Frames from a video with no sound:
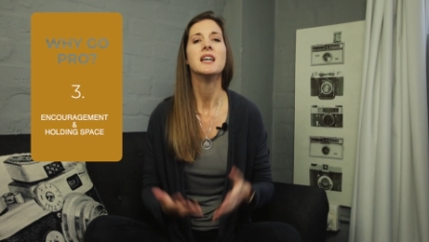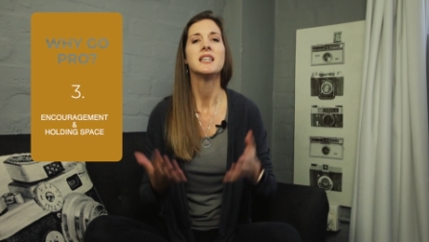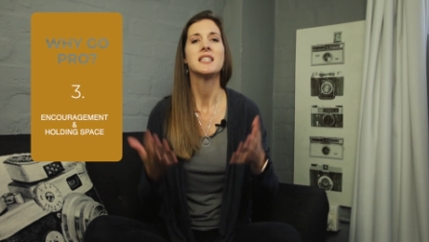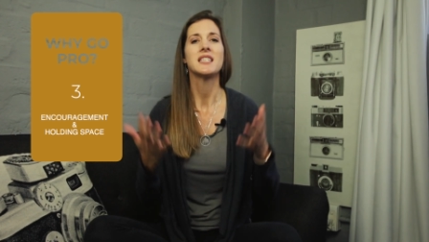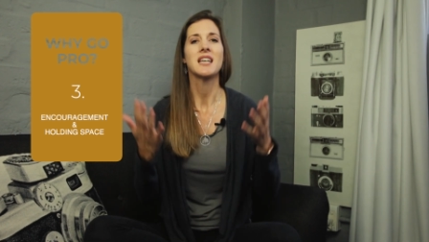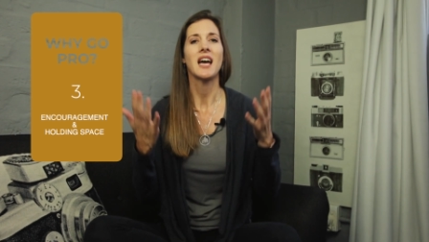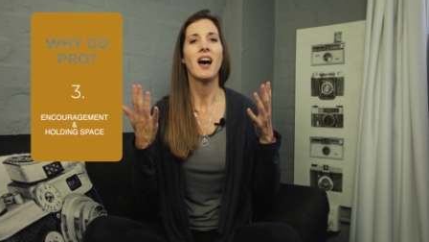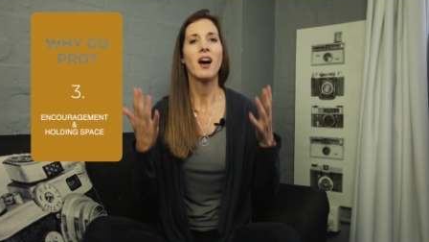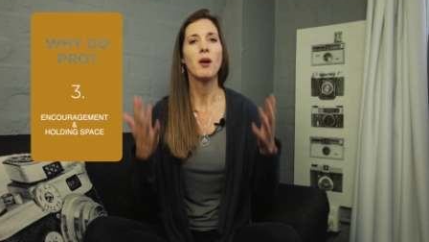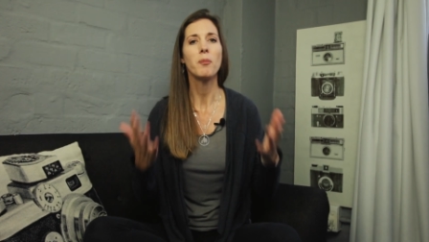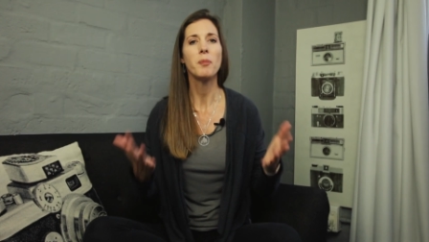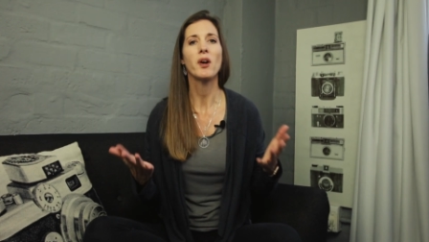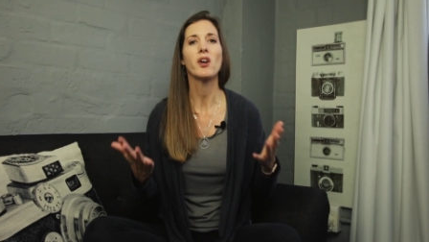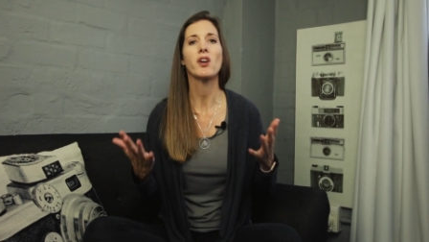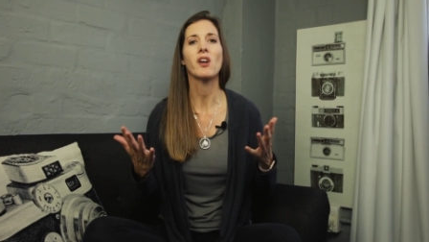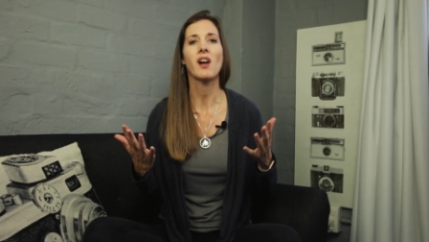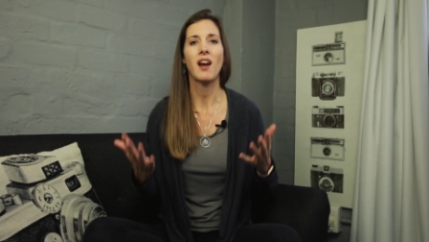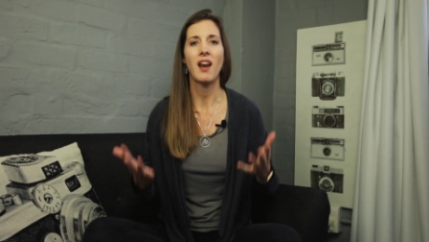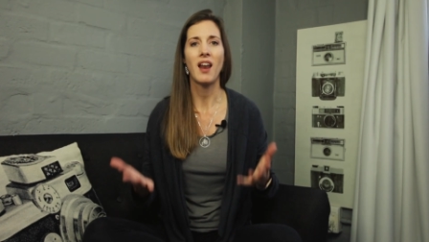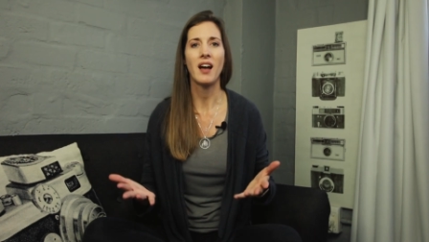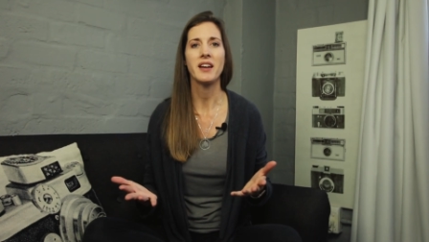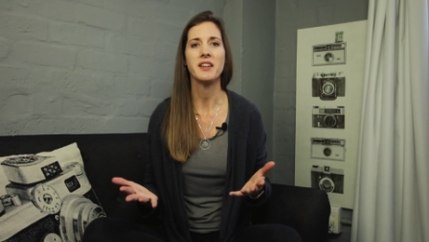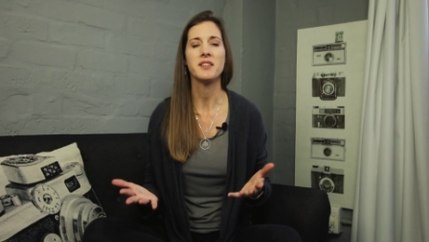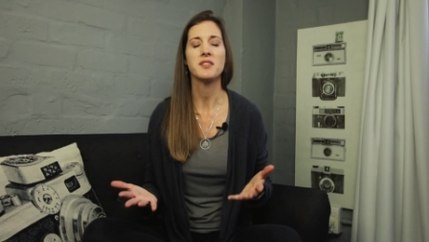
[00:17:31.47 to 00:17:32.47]
to help our
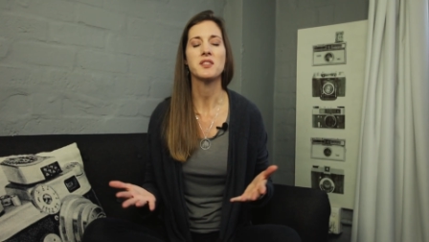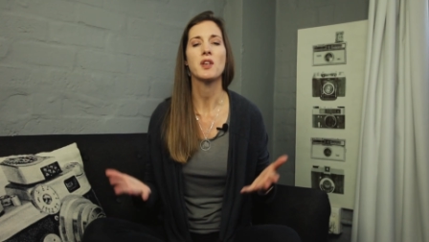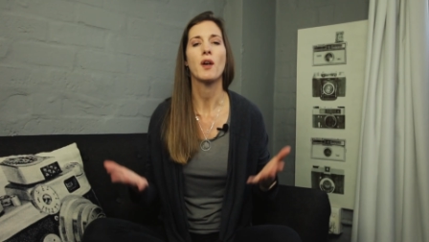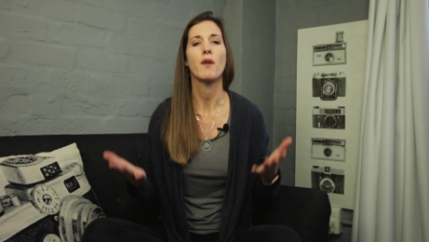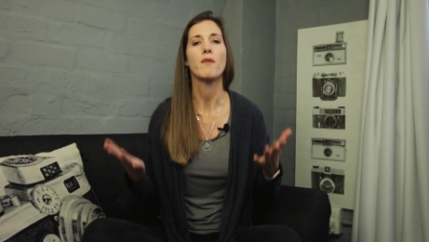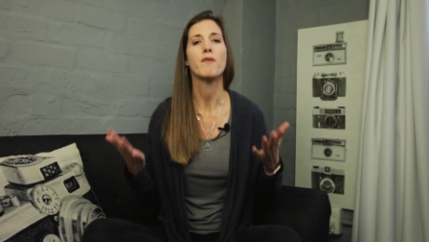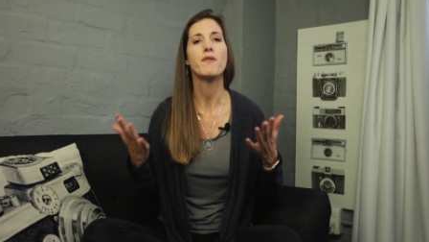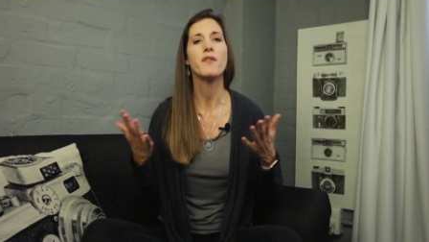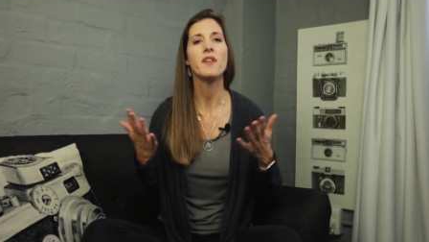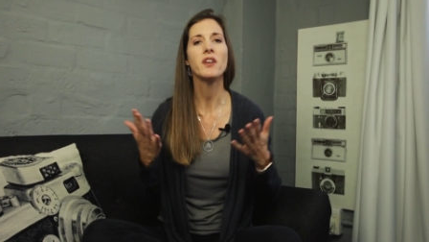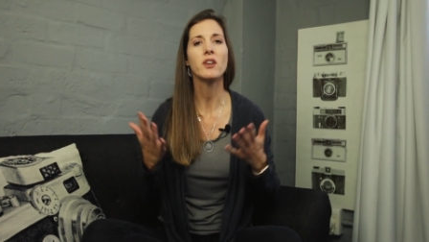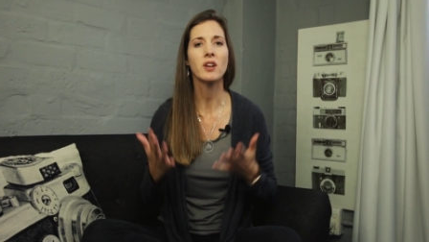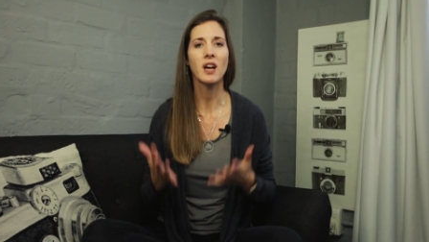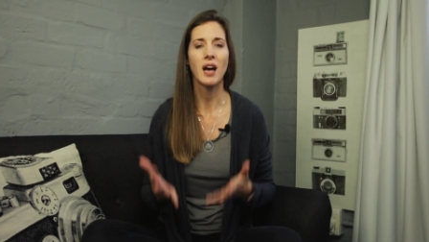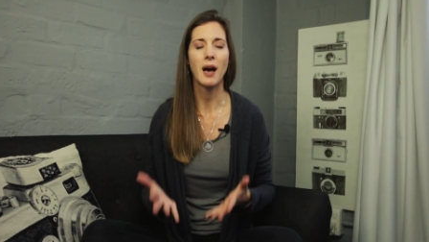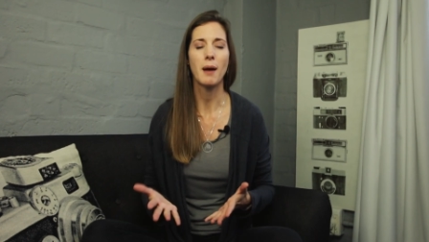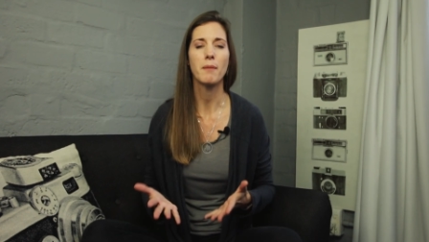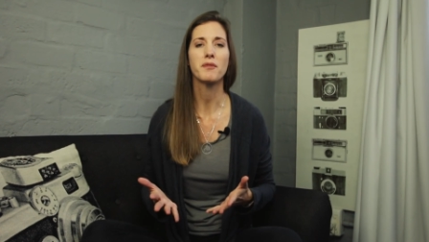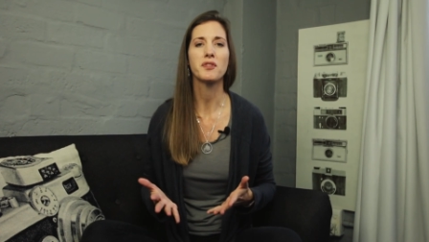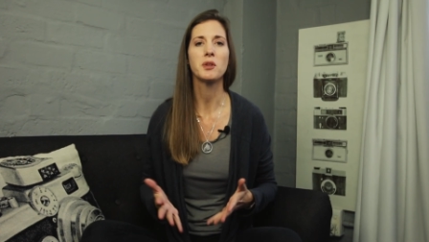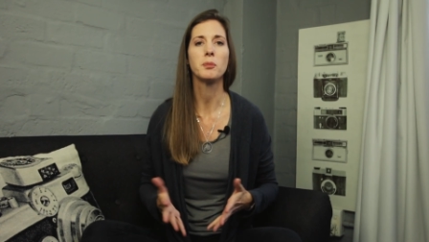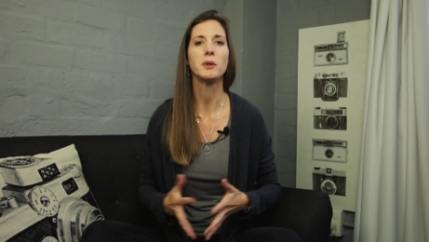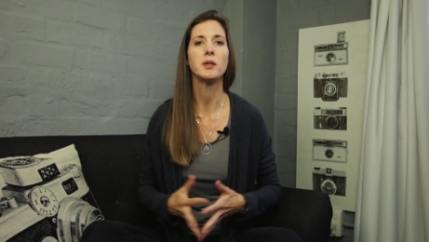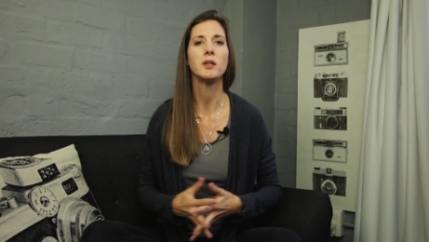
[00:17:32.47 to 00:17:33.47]
clients feel
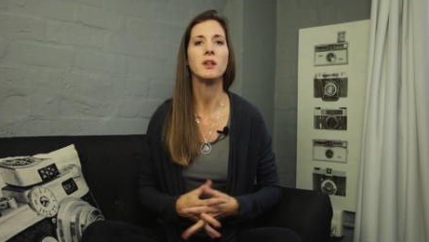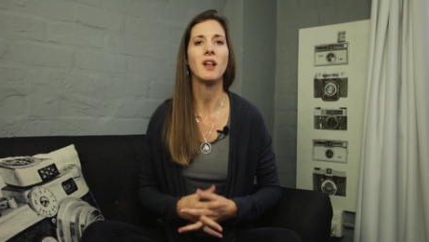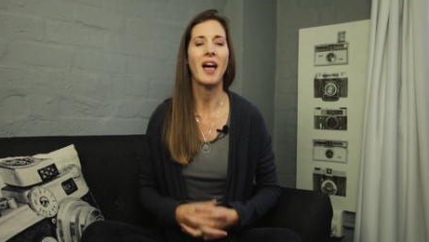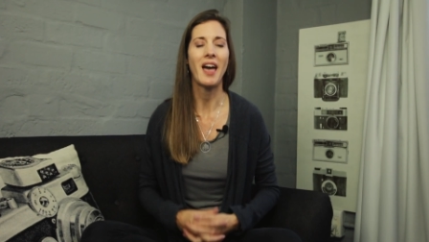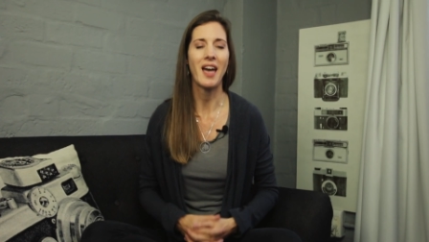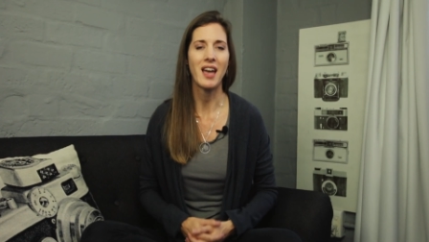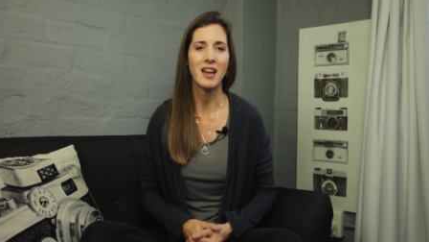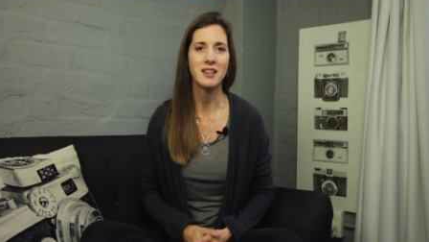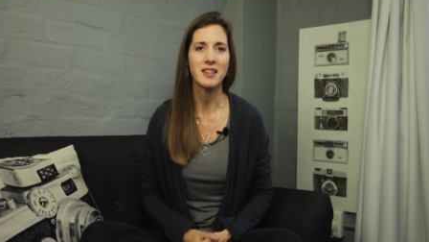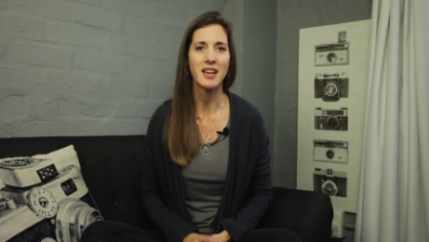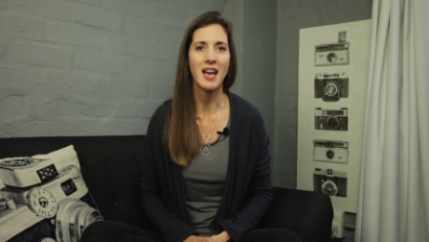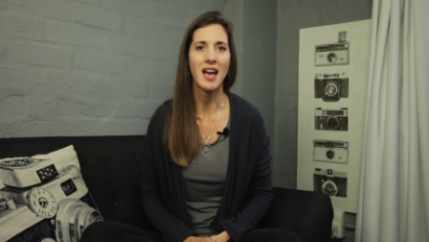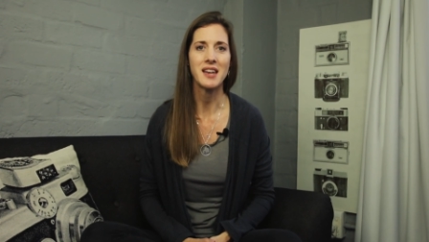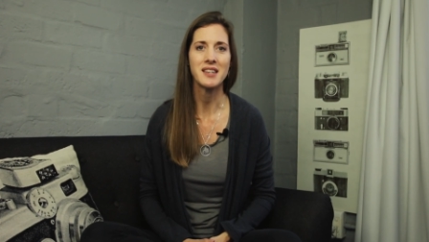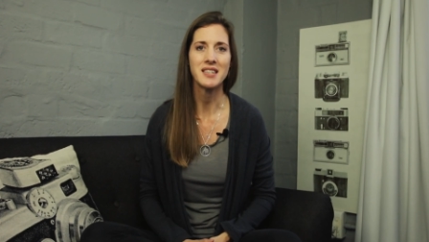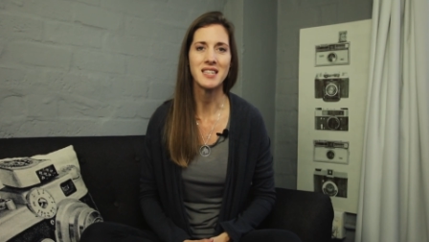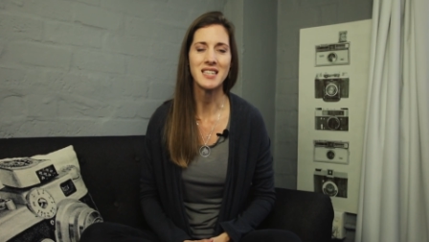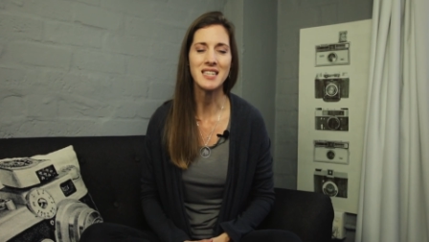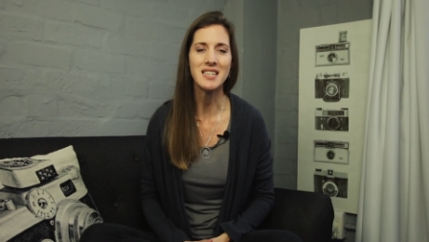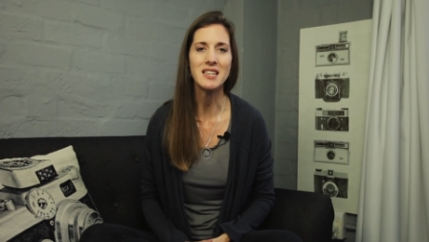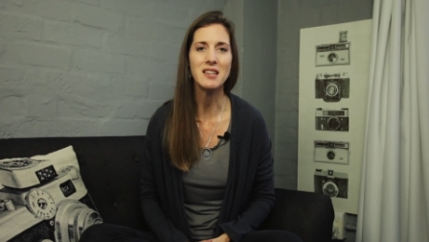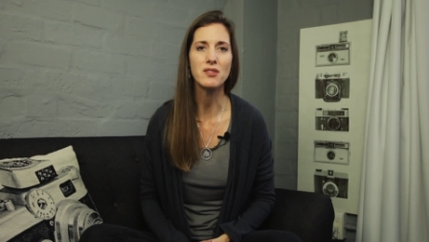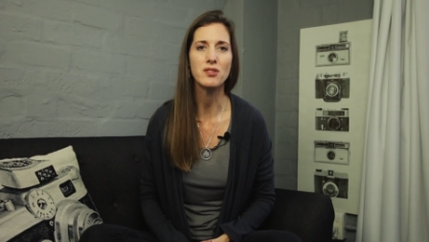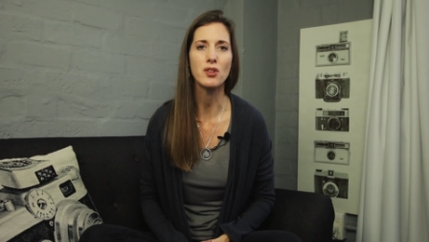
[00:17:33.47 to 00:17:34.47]
comfortable and at
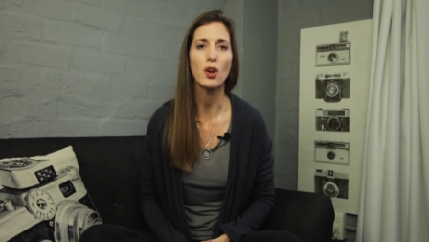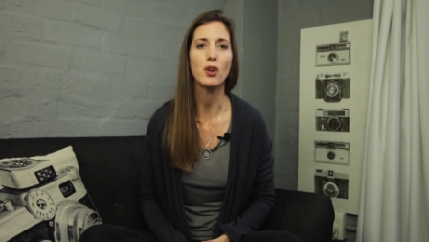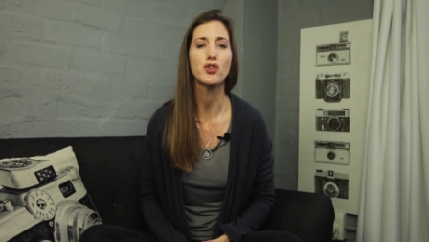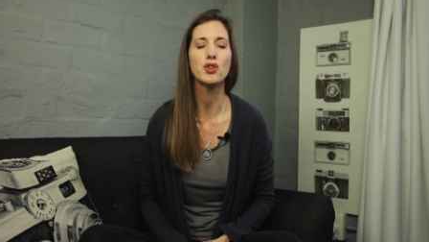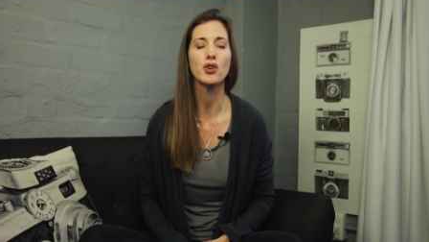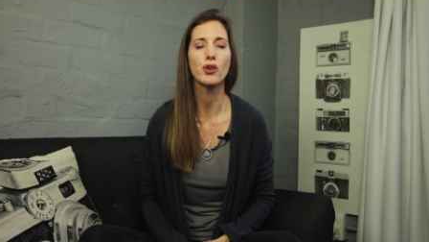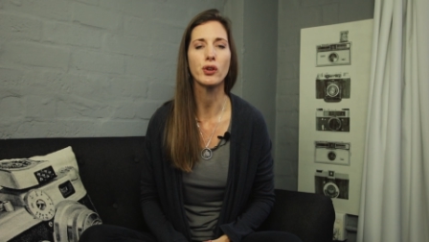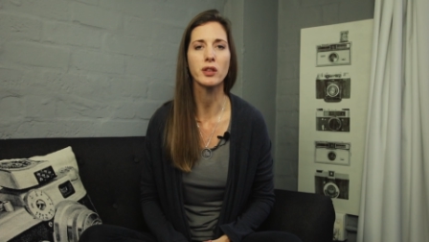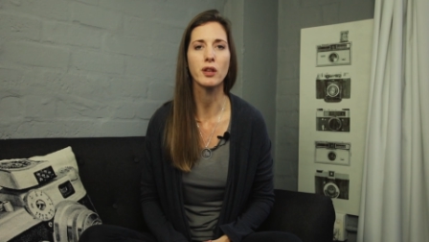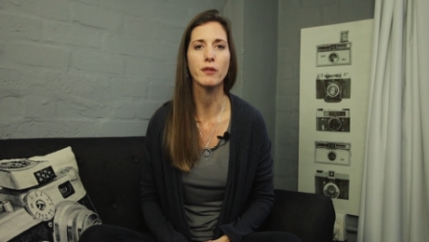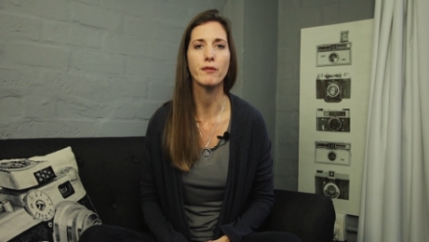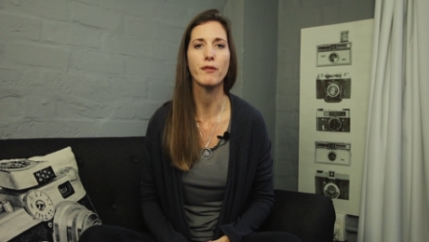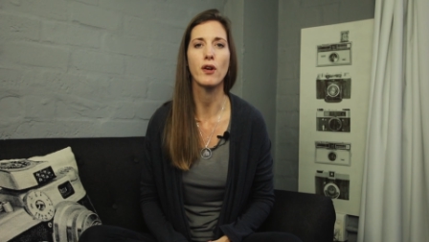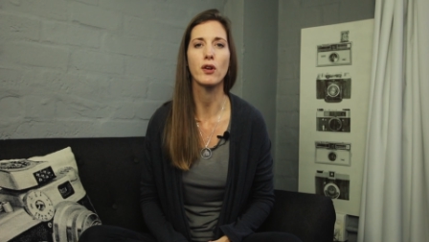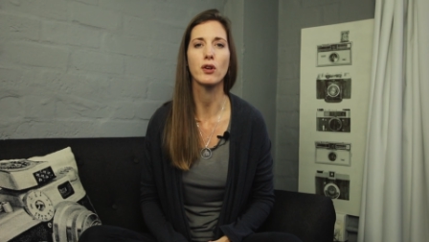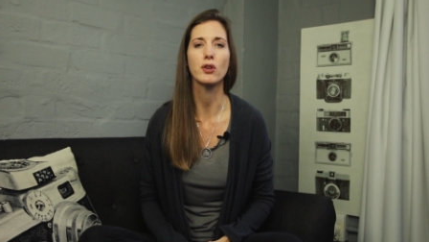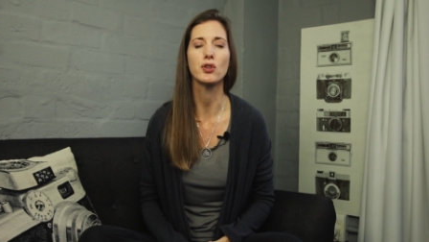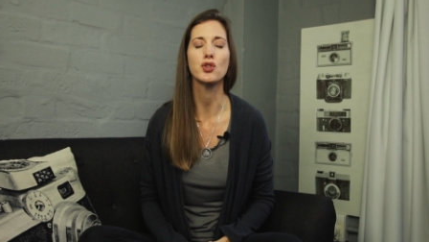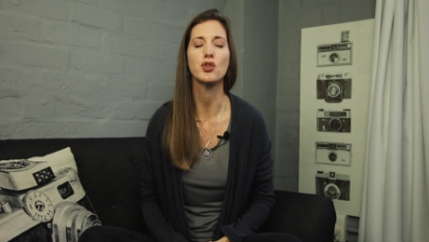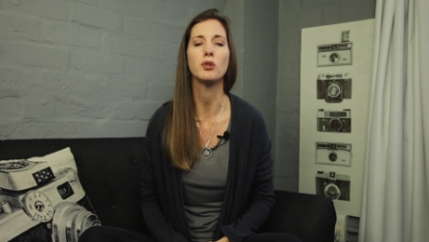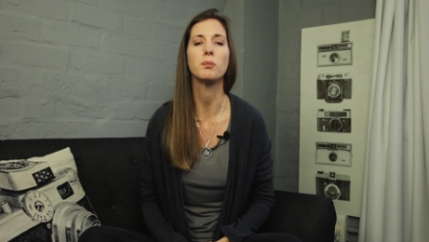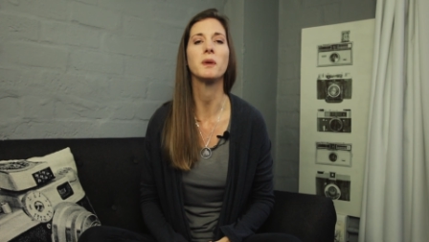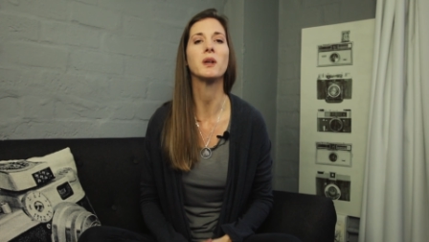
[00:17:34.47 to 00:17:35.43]
ease during the photo shoot,